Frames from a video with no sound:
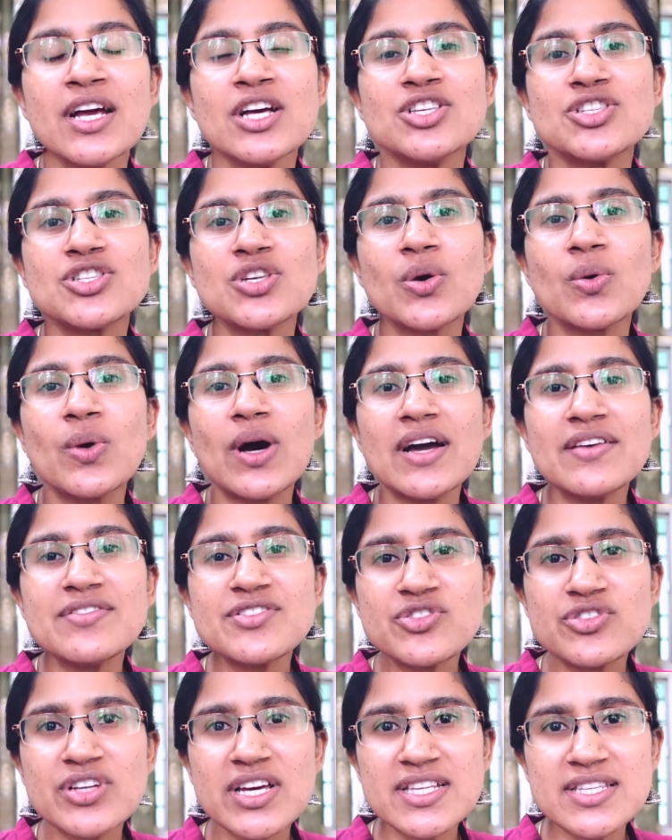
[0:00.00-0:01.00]
So I've
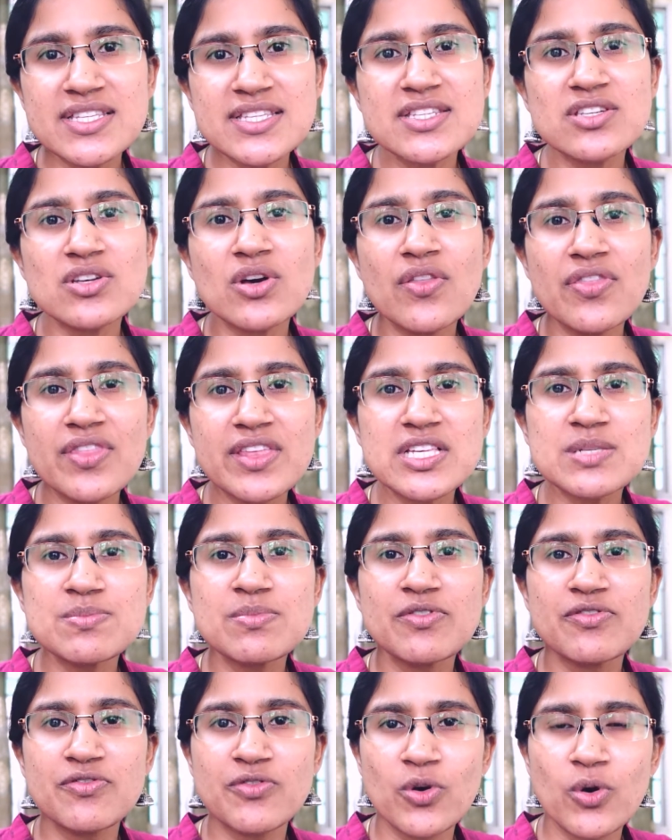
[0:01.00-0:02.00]
stressed on this
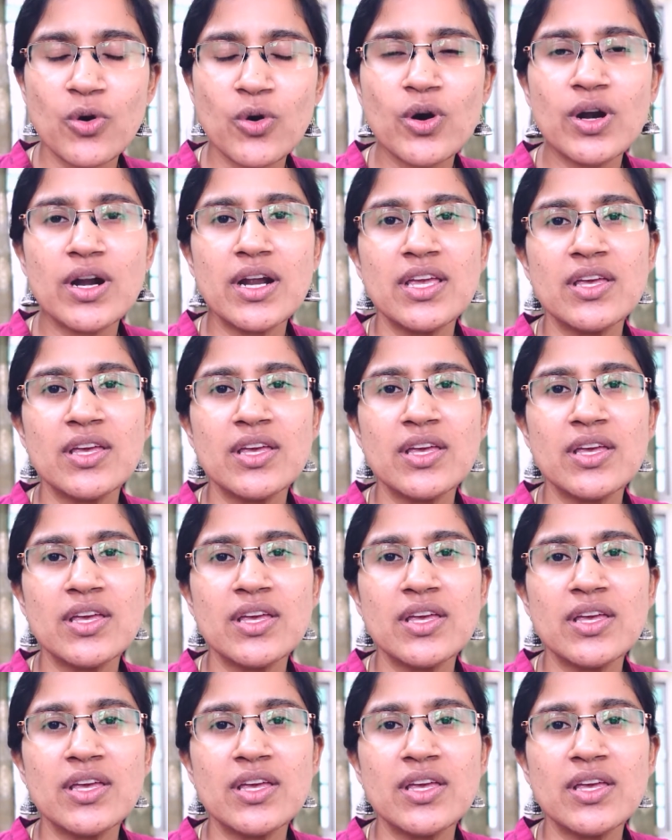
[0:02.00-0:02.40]
before,